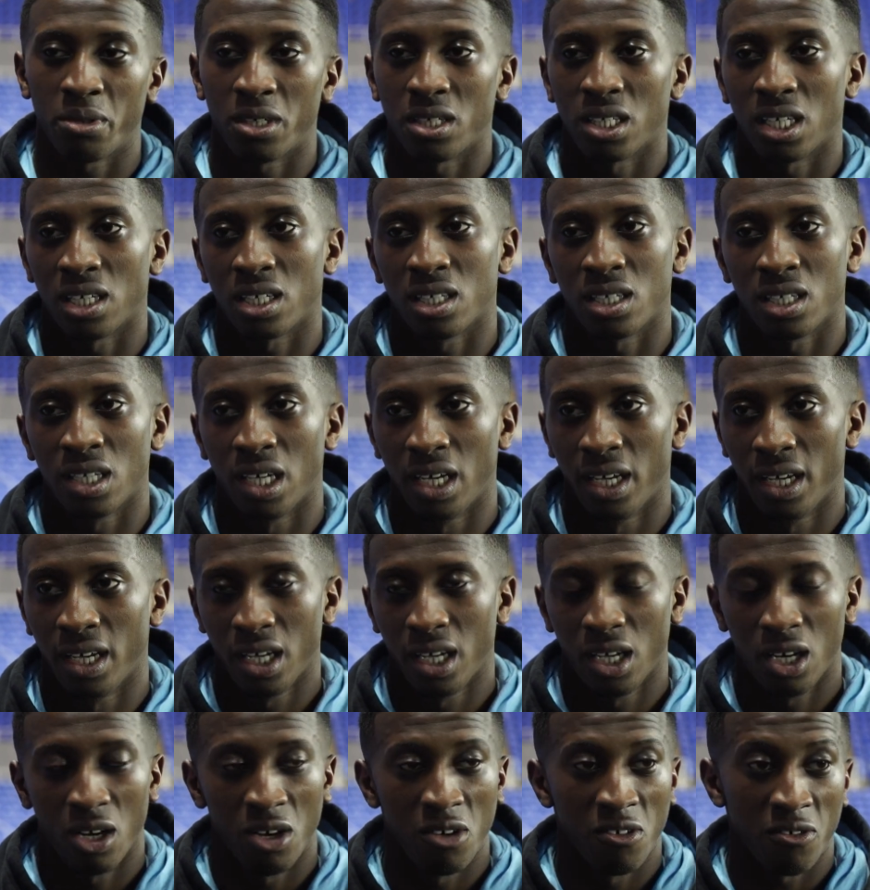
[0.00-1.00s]
But yeah,
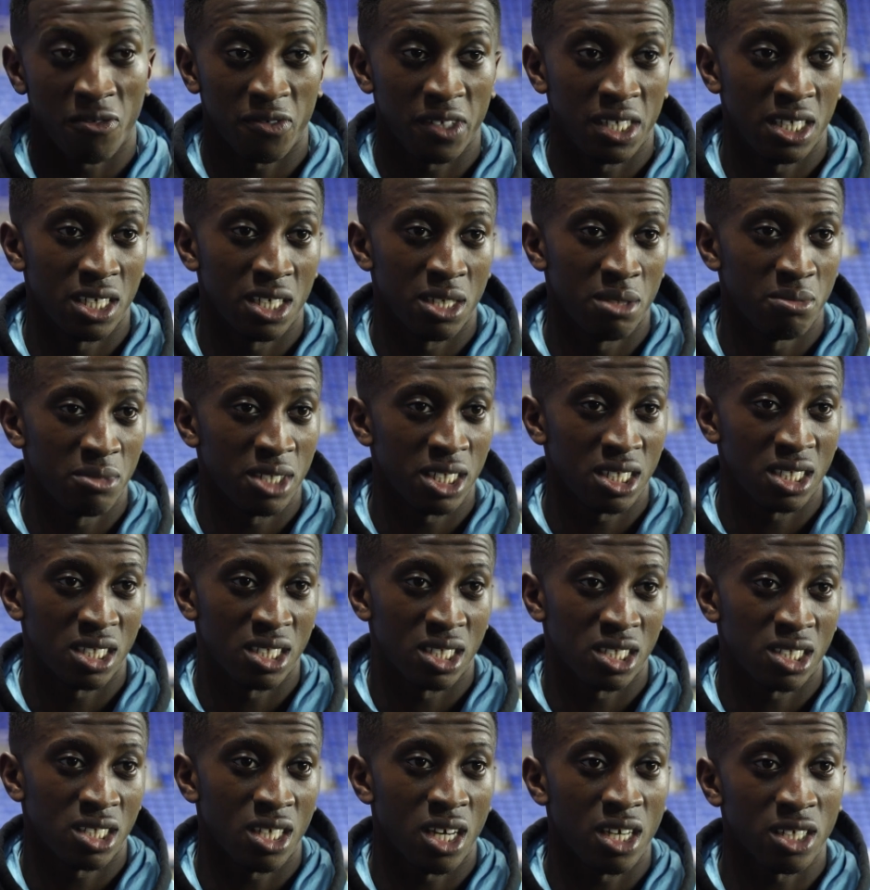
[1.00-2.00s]
hopefully um, this
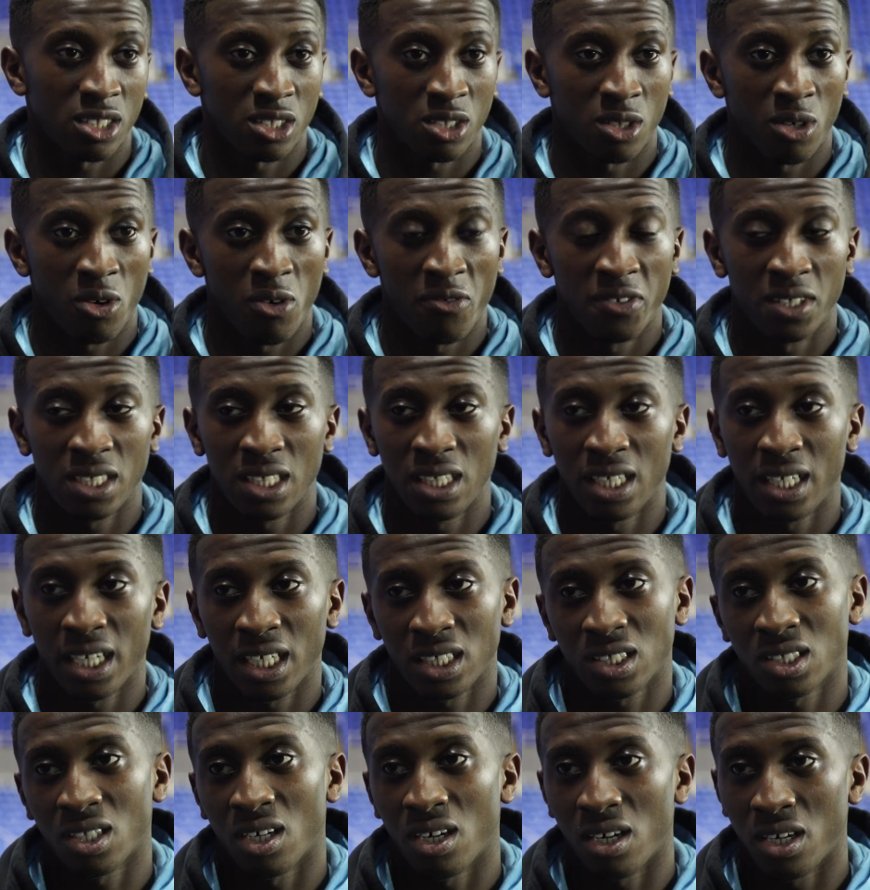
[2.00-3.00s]
is a start to obviously
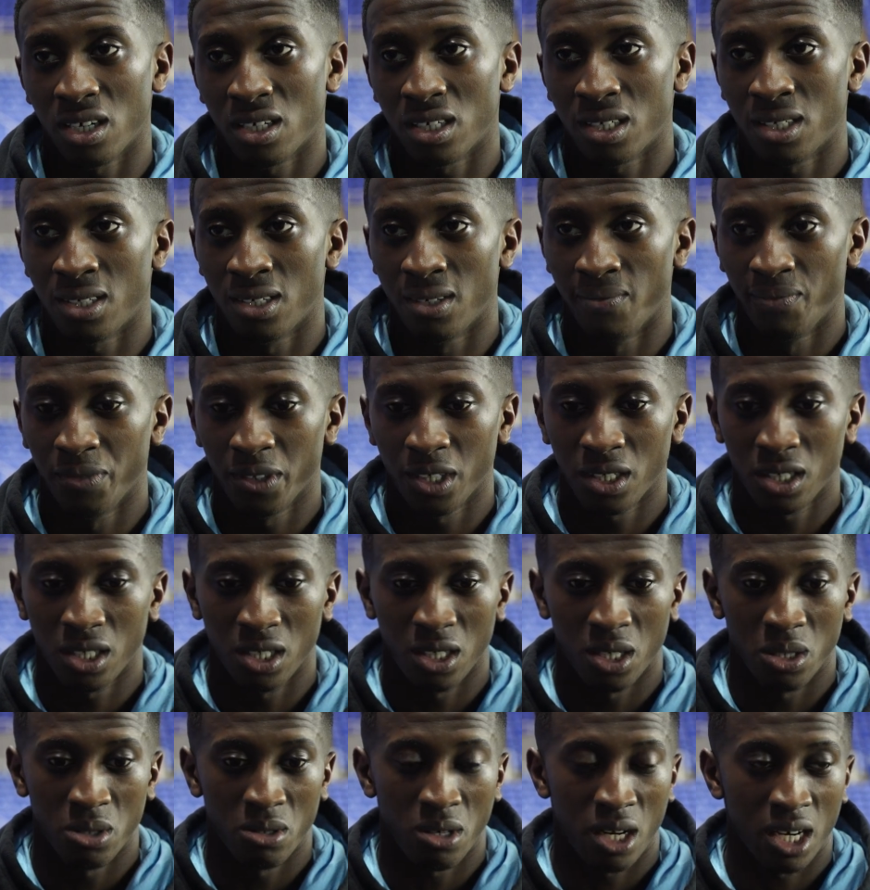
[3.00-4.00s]
kickstart our you
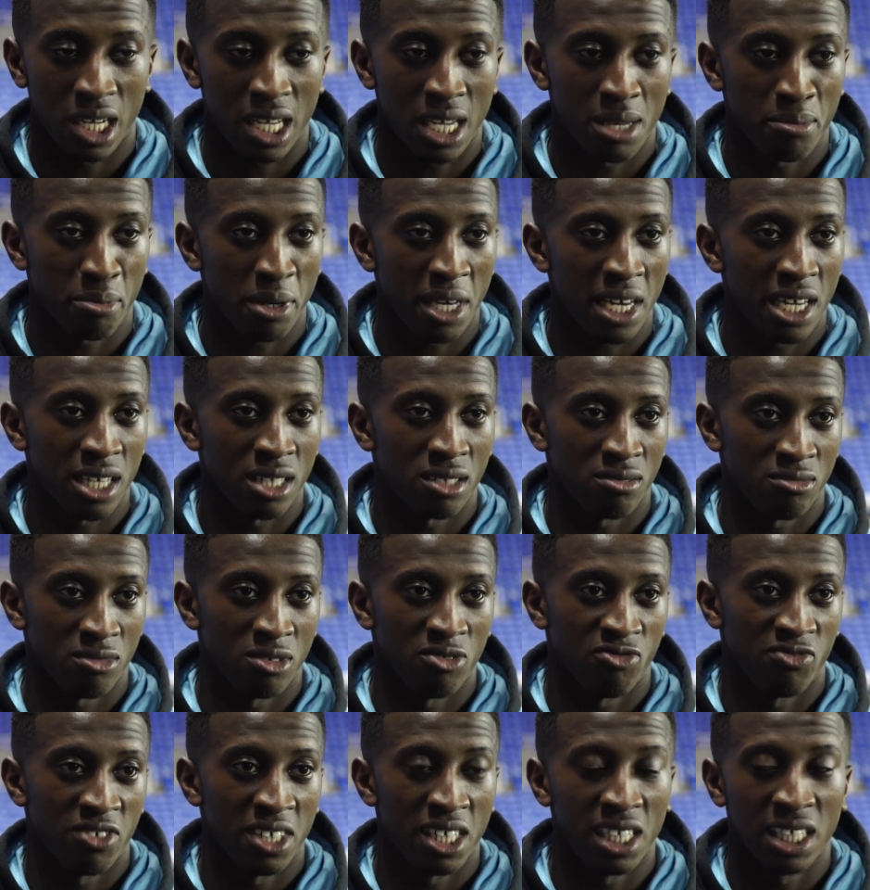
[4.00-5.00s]
know our campaign
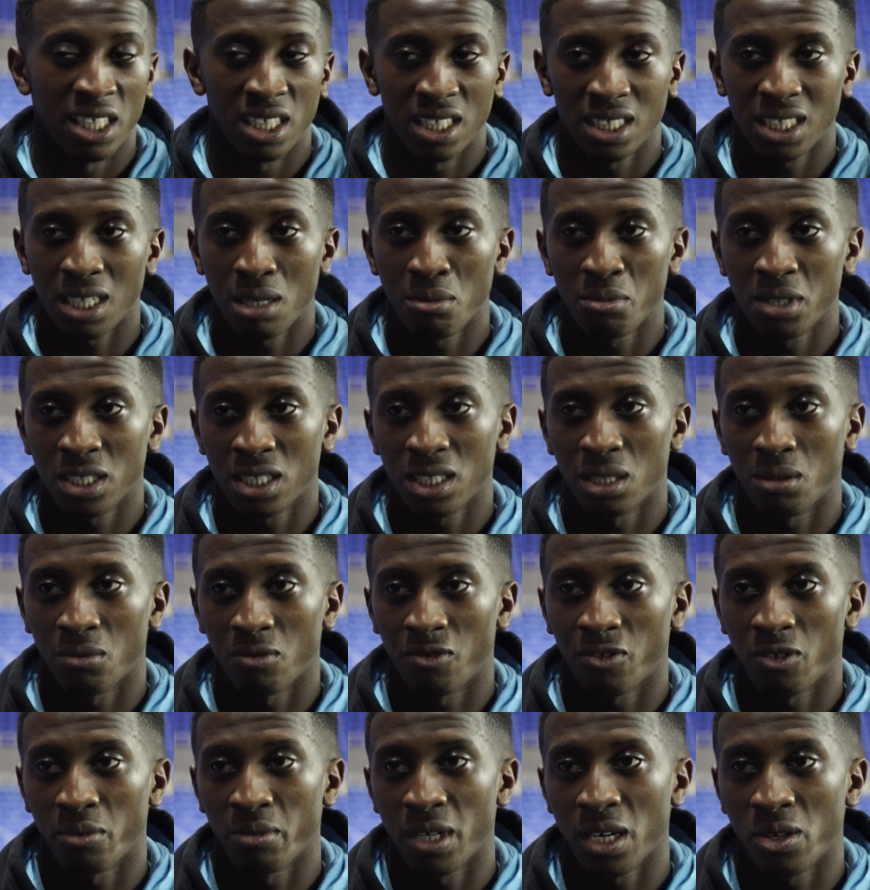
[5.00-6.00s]
really in the championship
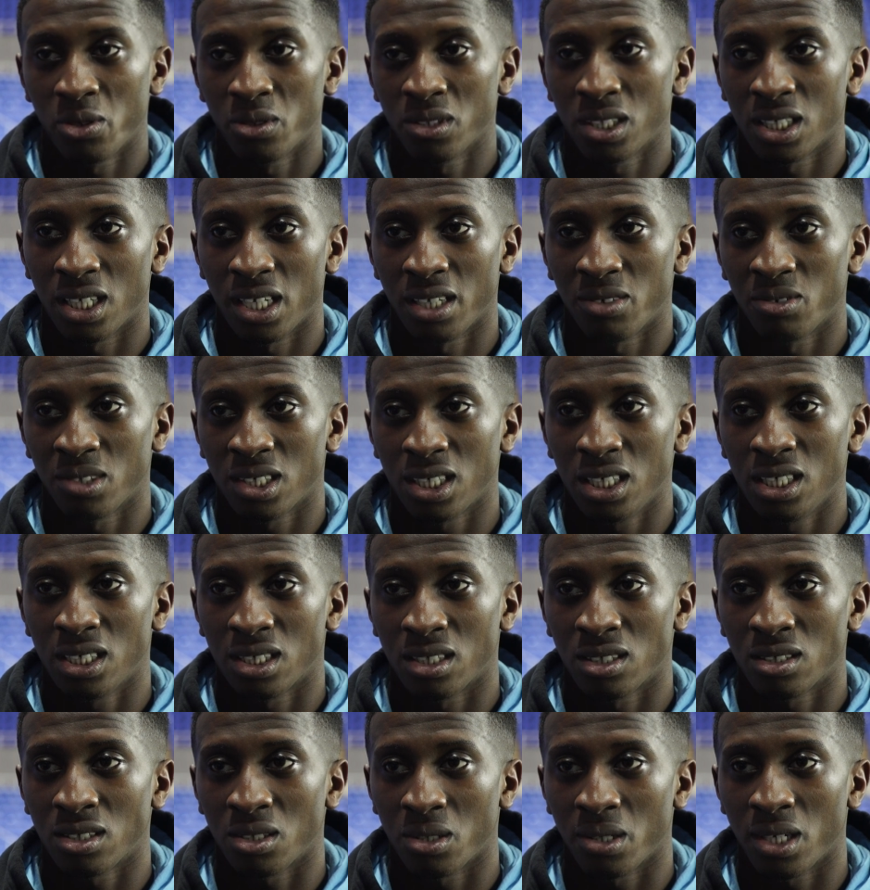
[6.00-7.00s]
from now on to the end of the
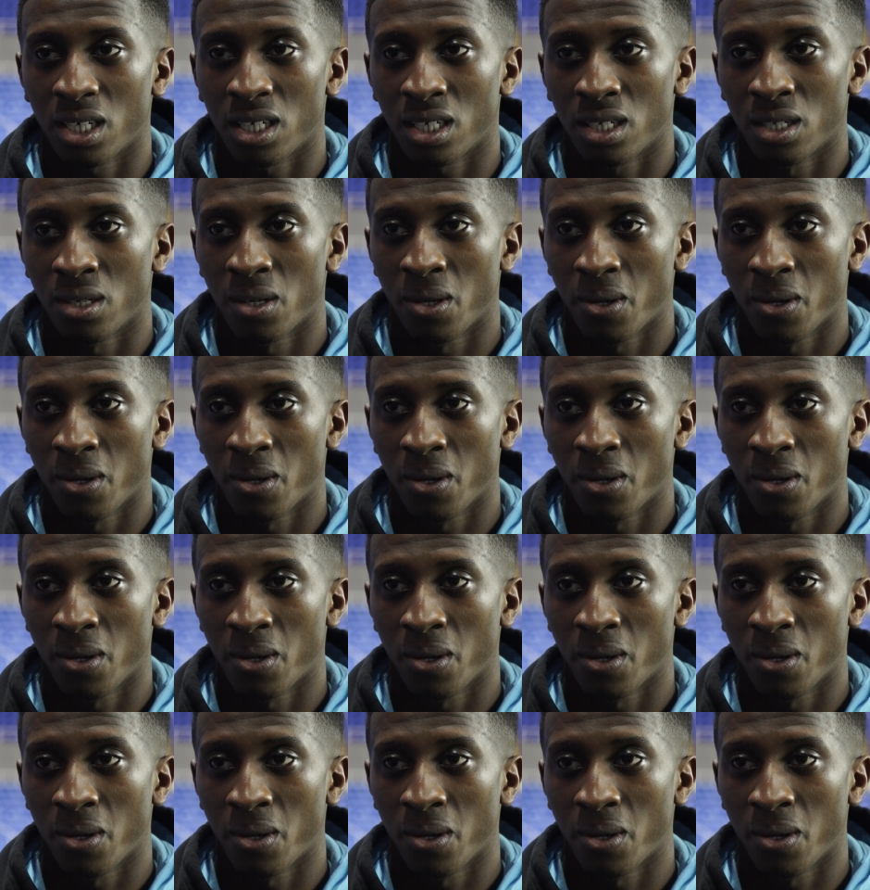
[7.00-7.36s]
season. So yeah.